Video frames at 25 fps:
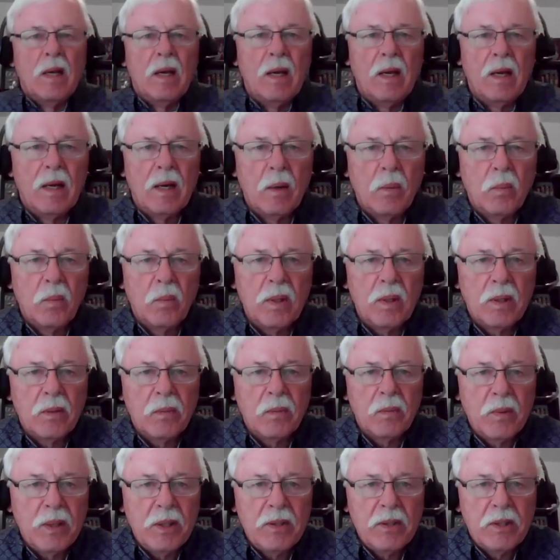And I want to
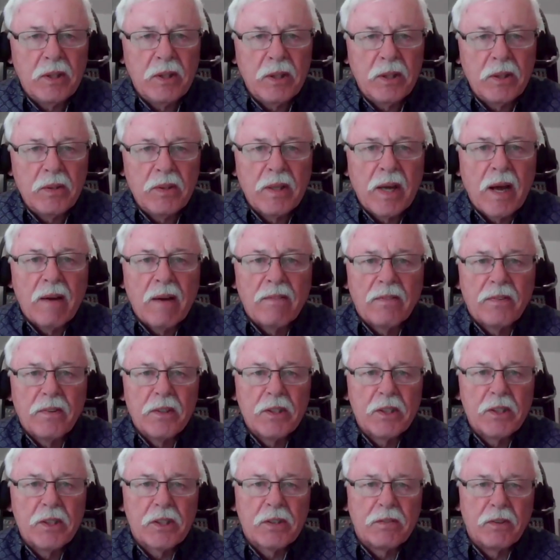read to you that
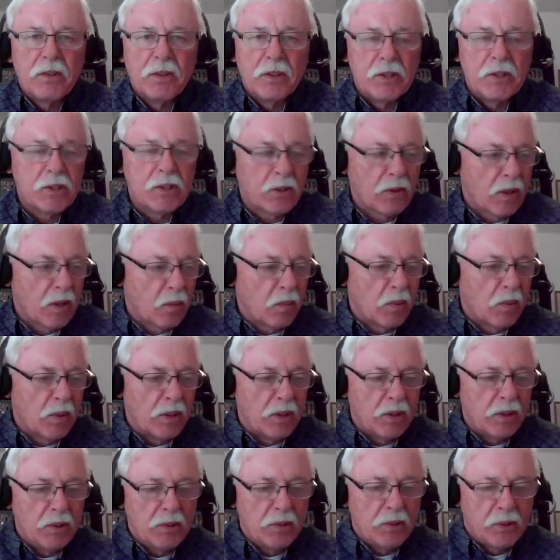first verse, or I
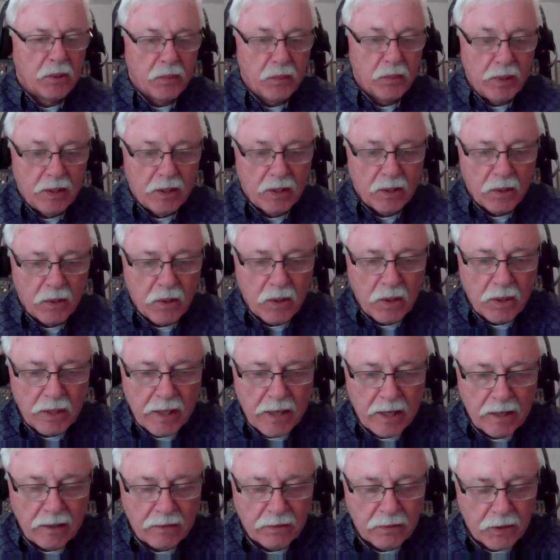want you to read along
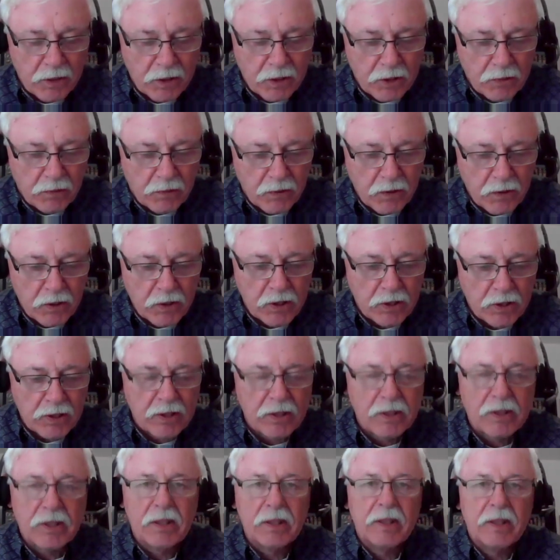that first verse,
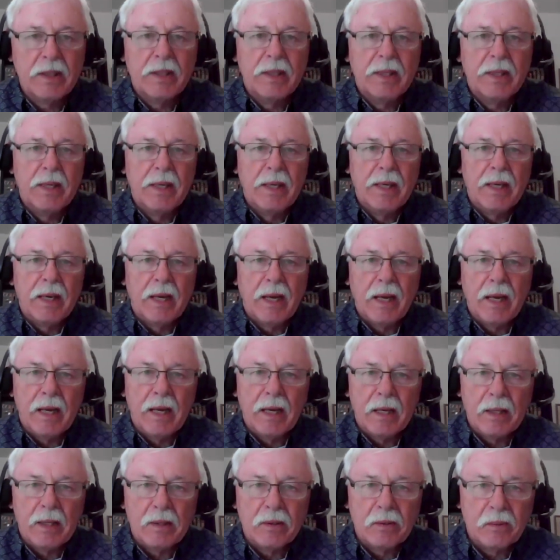
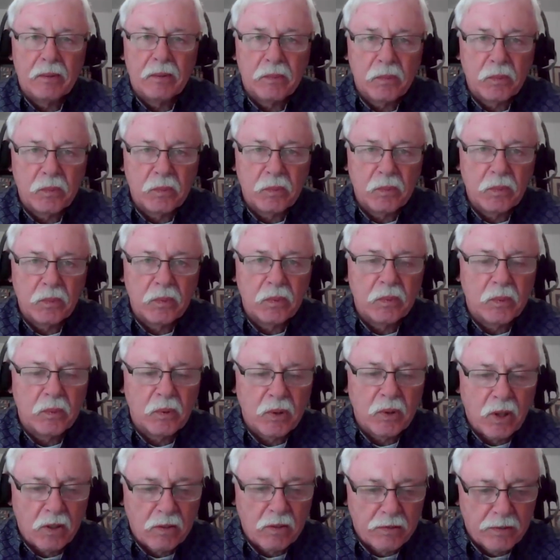and
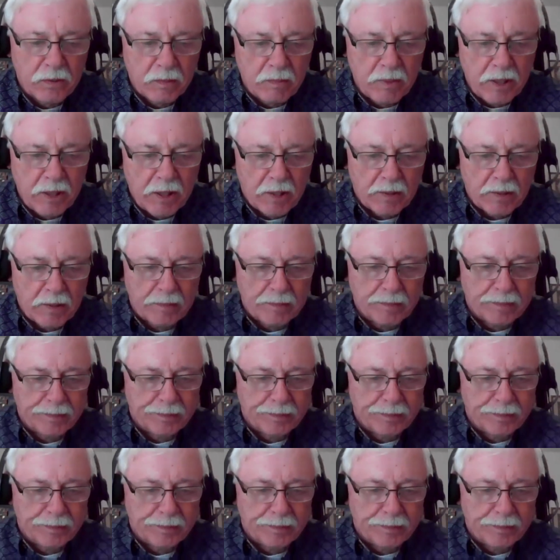we'll go from there.